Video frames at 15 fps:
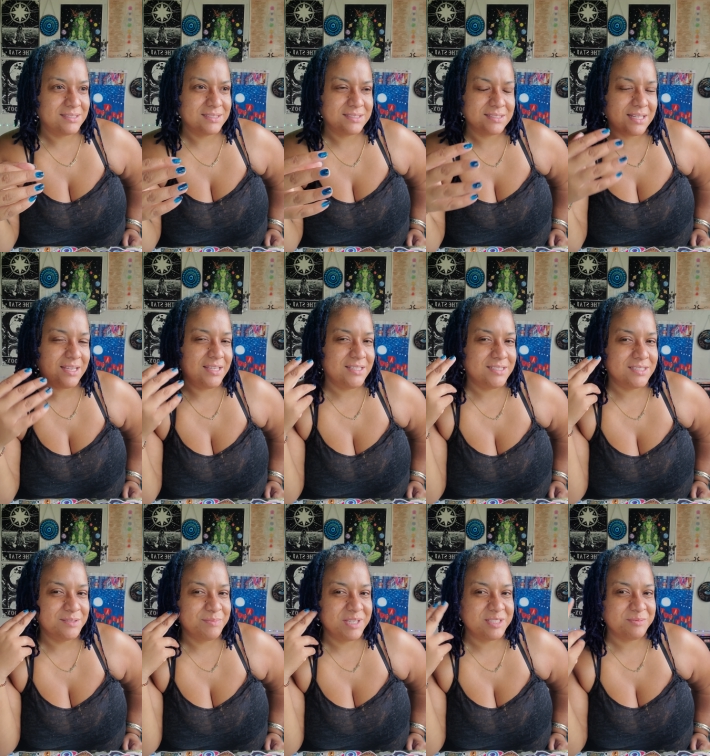It's like, it
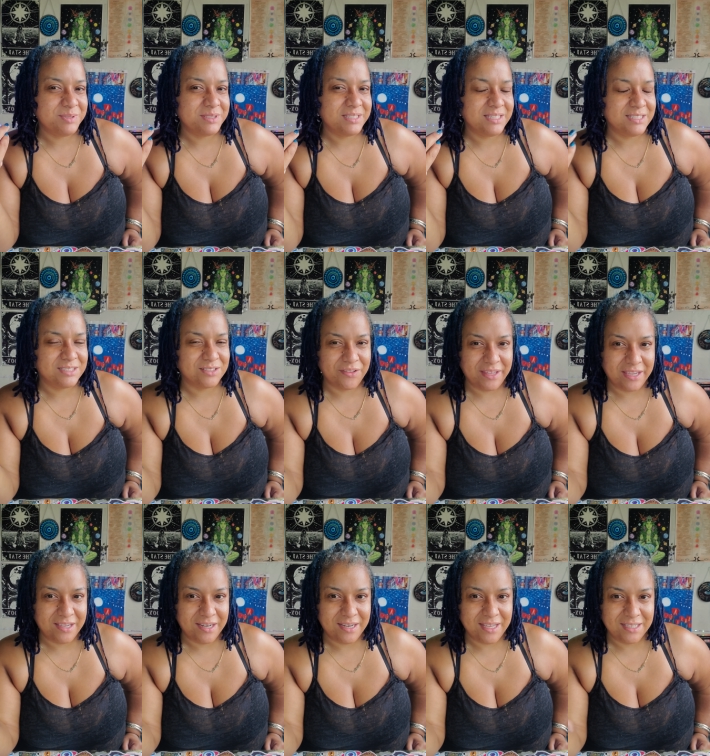just makes me think: Are they
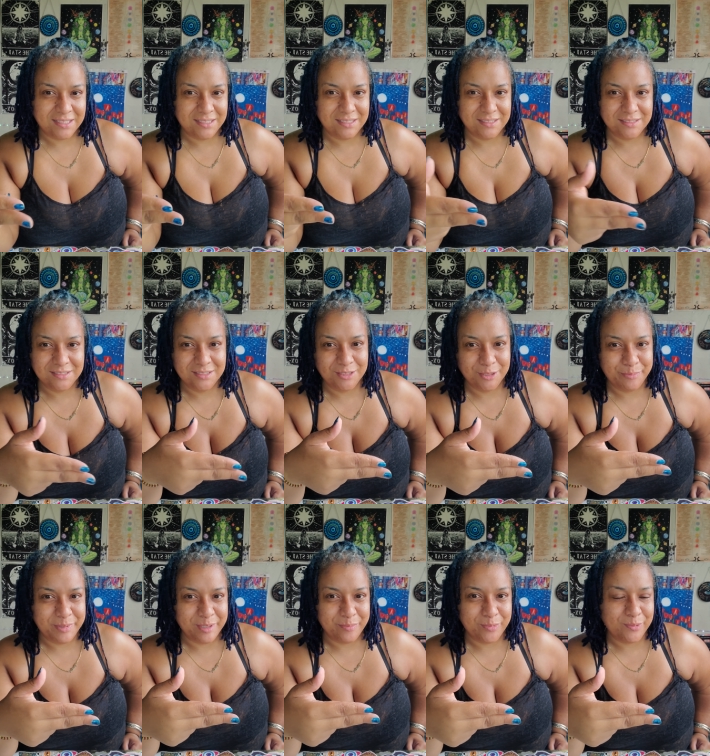connected to the
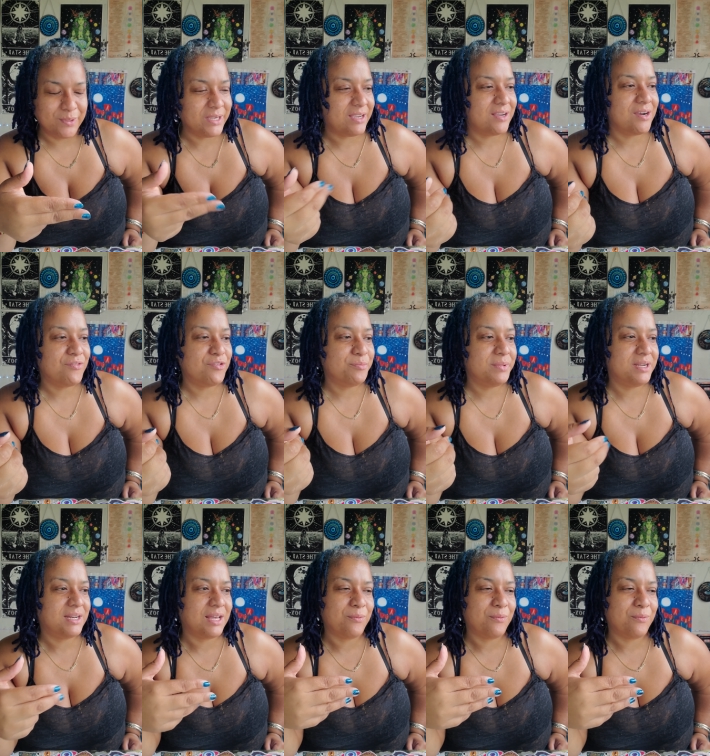people in government?